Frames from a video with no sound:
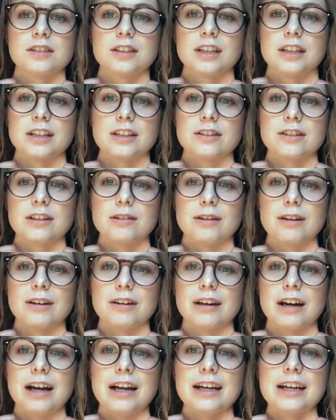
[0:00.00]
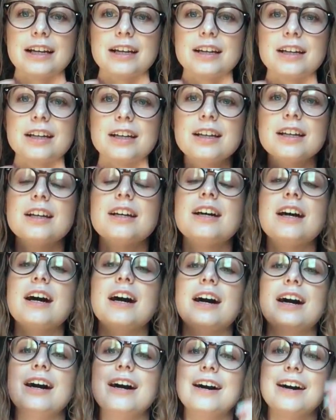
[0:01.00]
Cute, am I right?
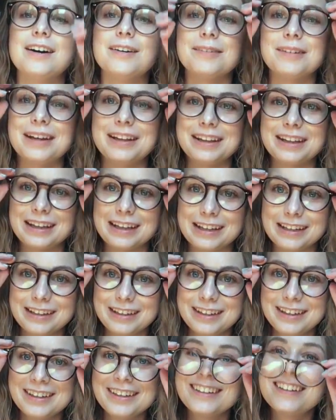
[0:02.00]
And then,